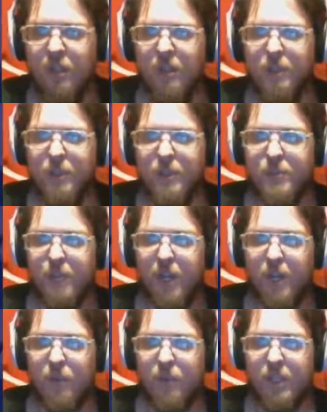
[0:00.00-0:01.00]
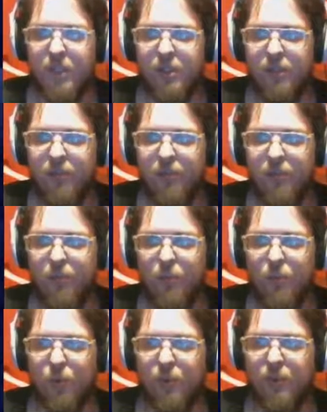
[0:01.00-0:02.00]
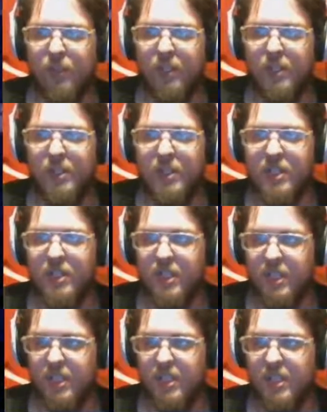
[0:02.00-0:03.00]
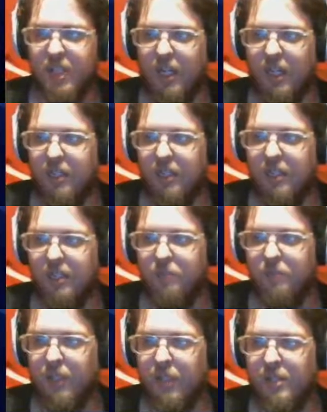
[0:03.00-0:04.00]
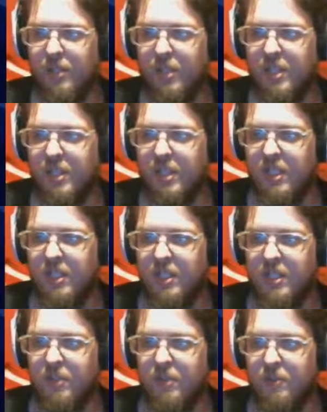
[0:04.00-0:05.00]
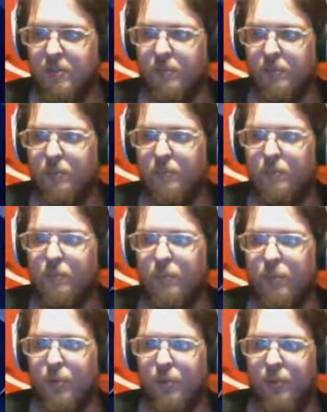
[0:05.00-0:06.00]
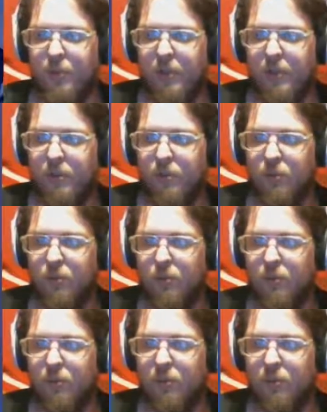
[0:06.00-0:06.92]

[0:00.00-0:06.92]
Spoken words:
There's probably a way to go for more than just this island, but as you can see, this looks pretty cool.